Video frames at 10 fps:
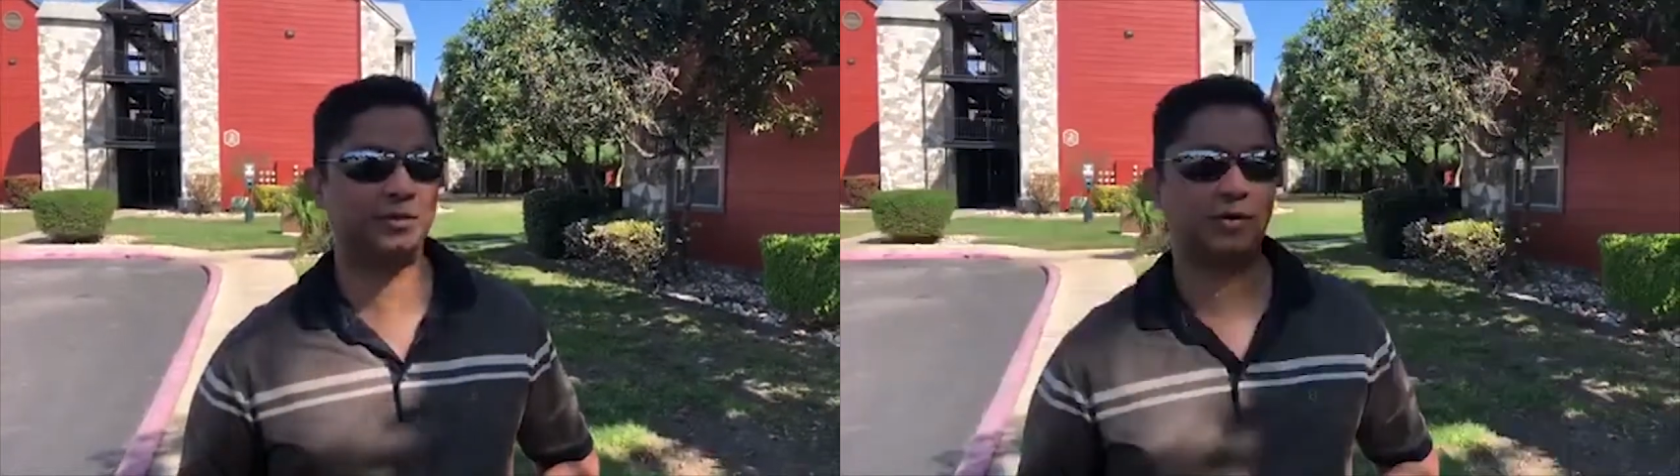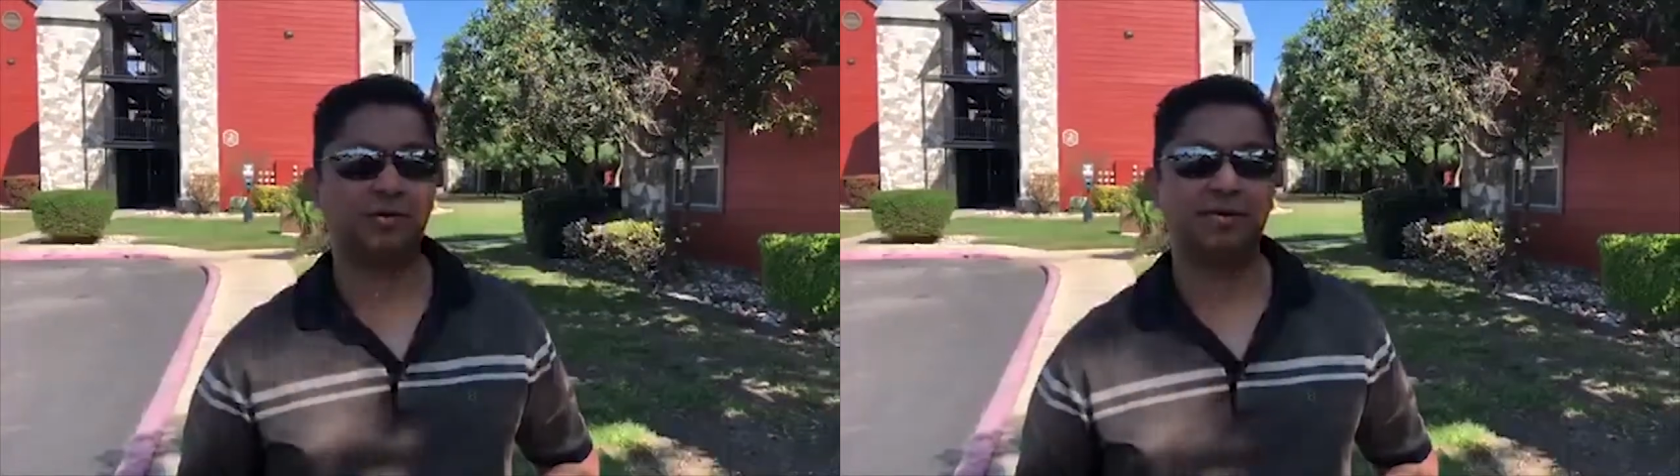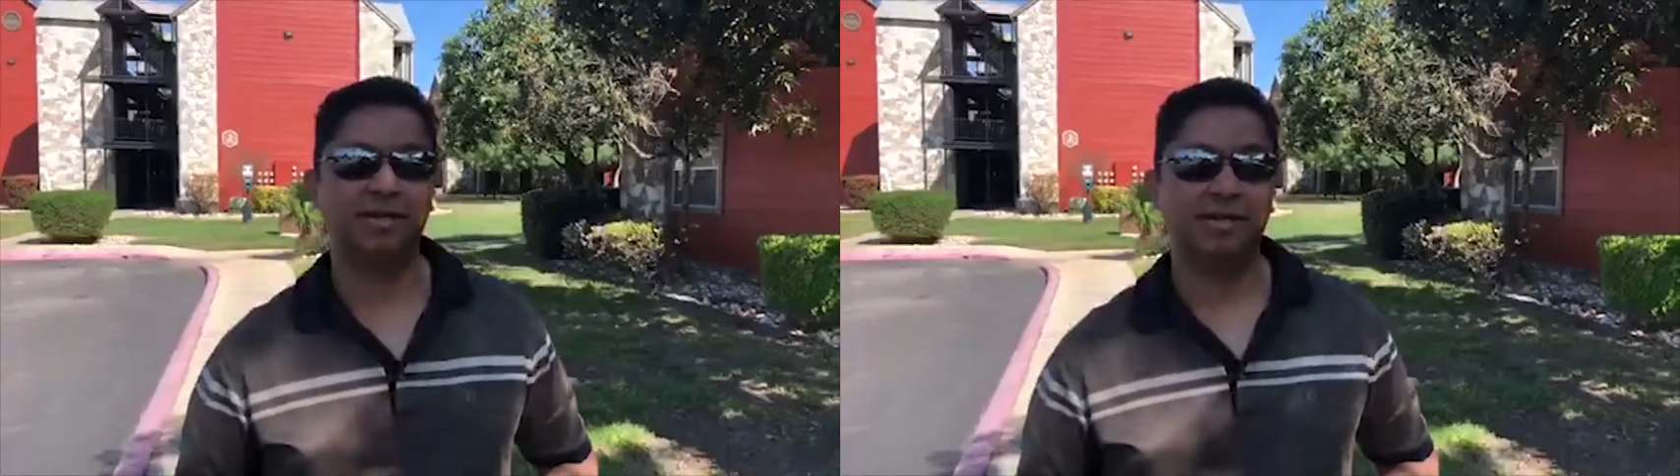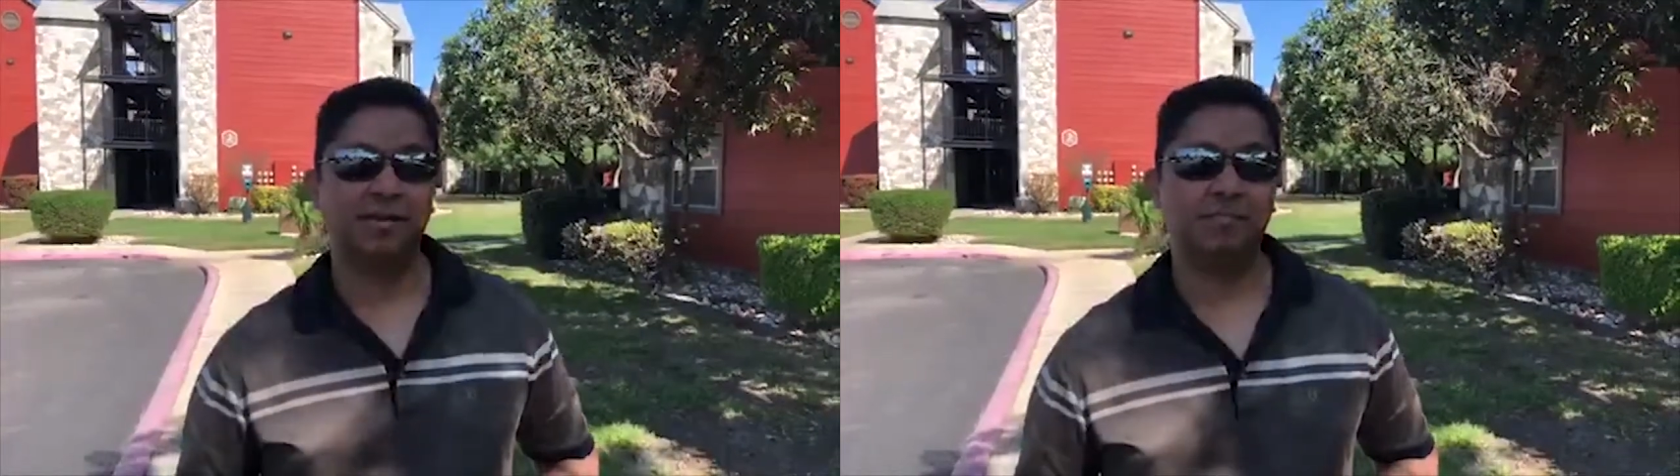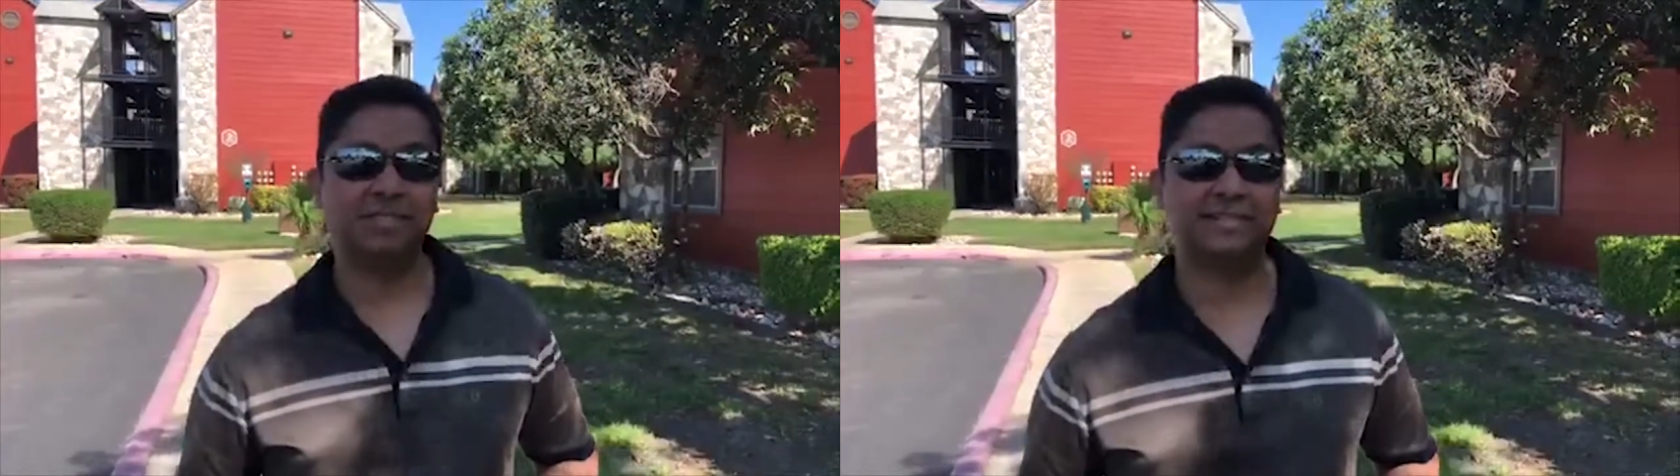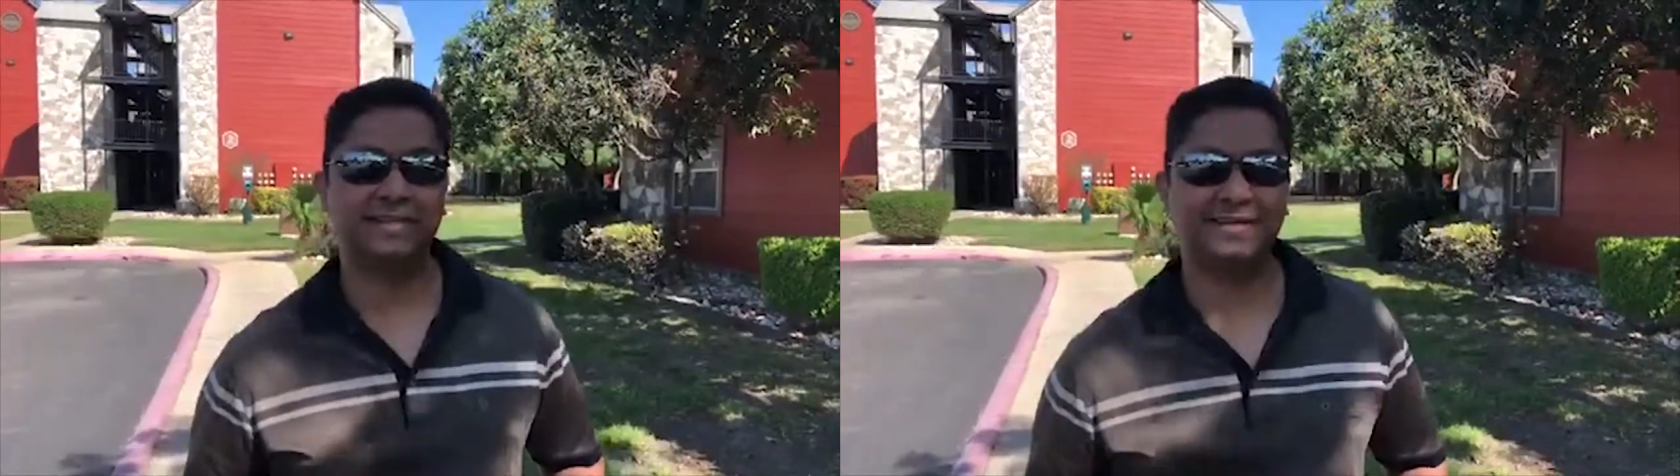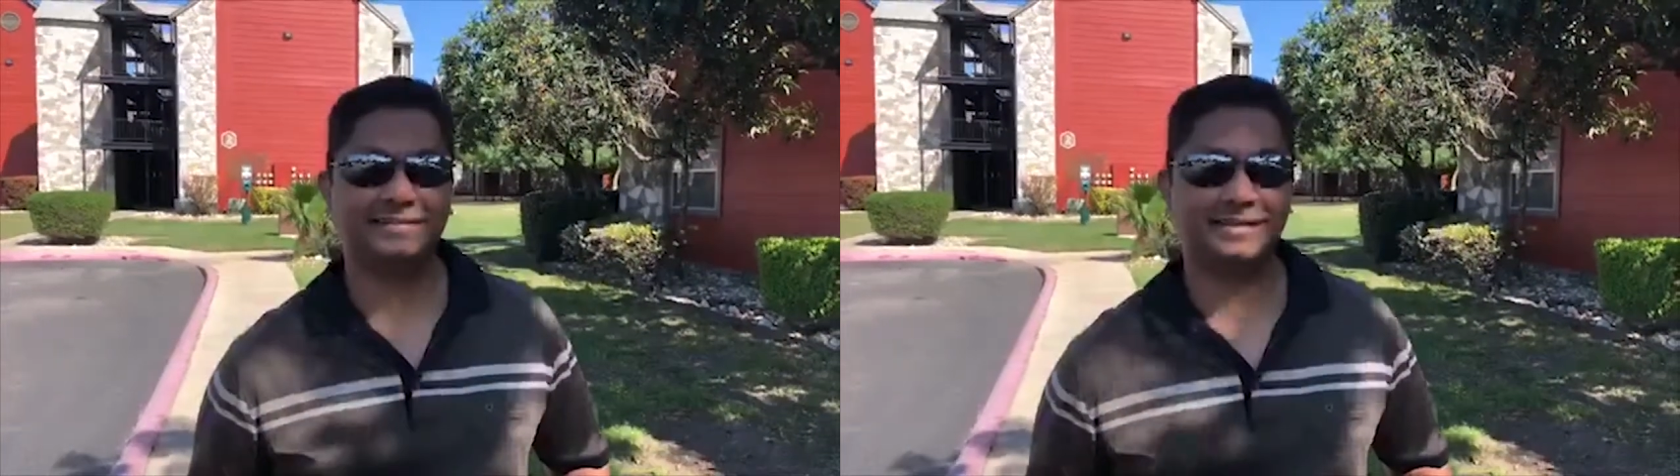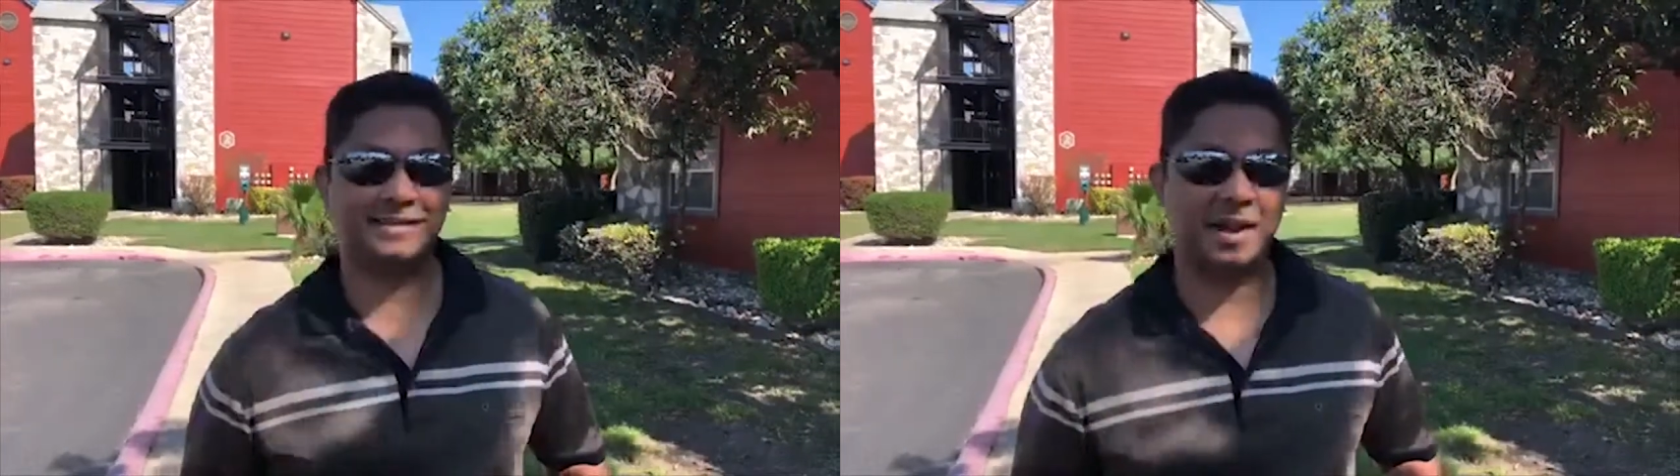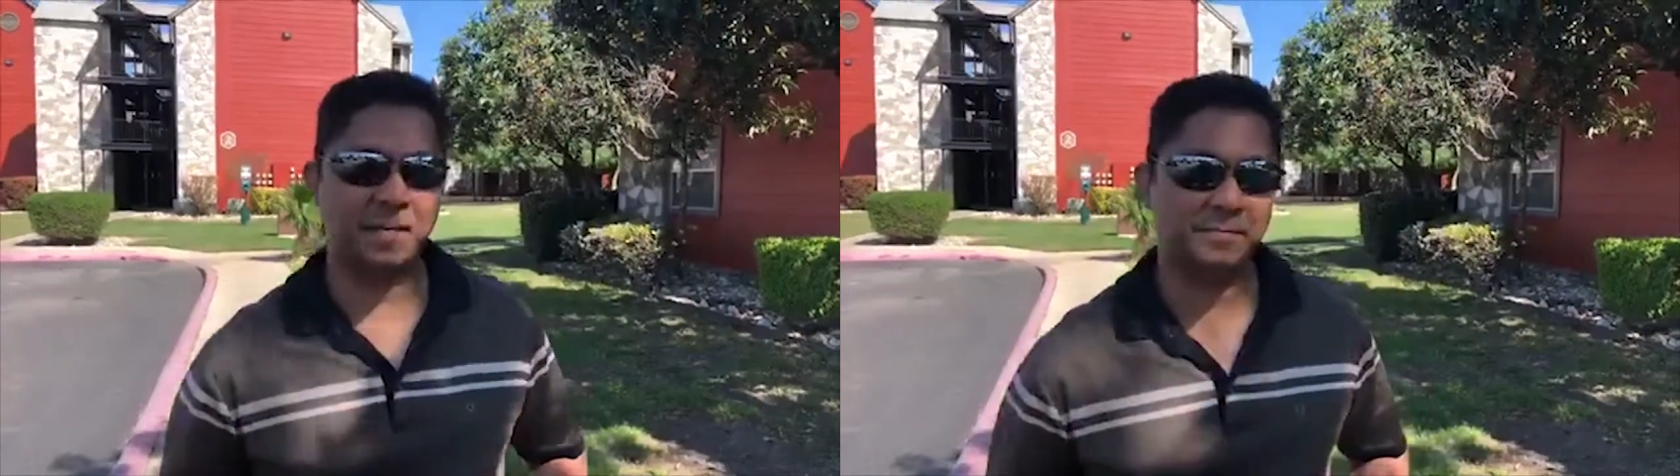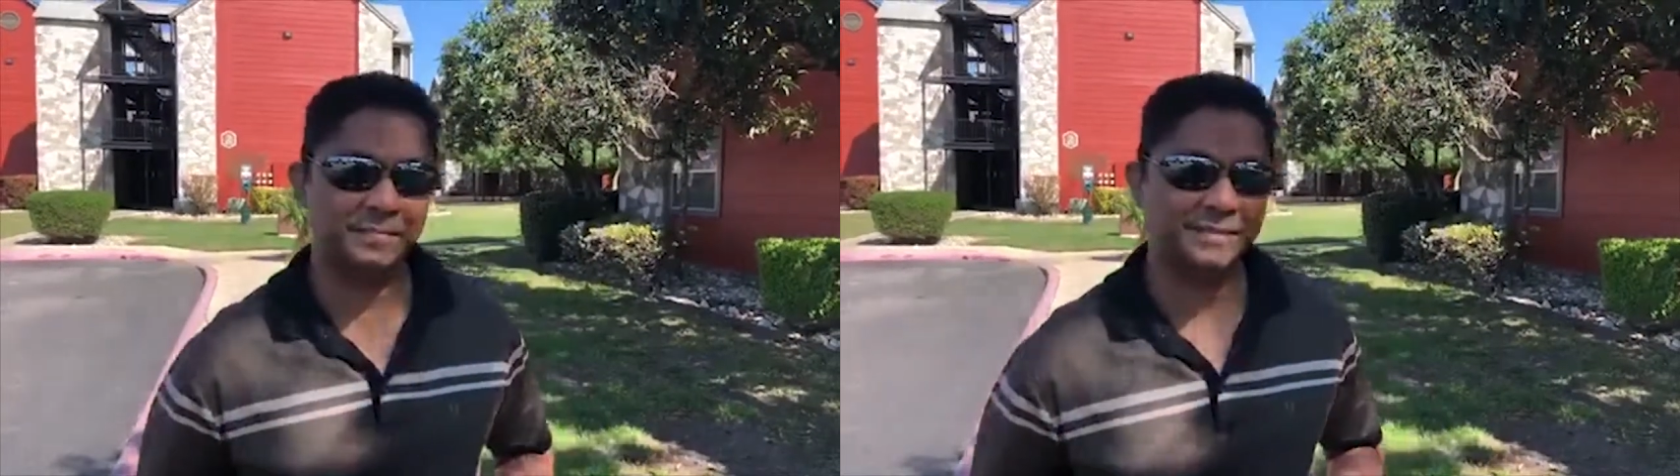your miscellaneous
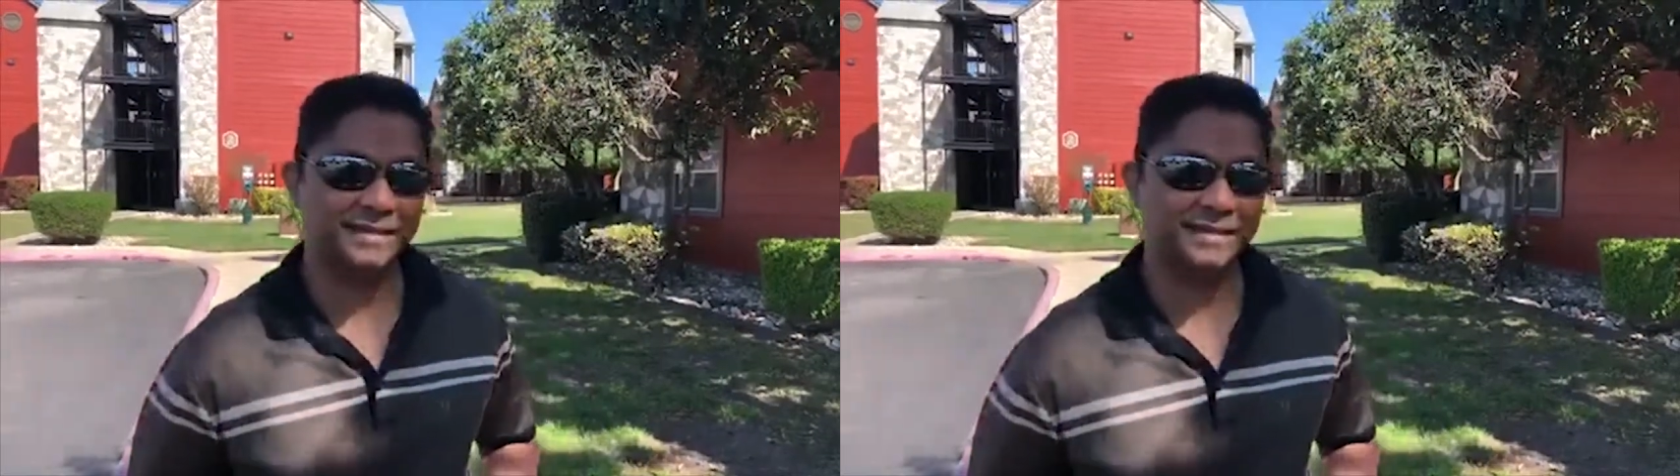income.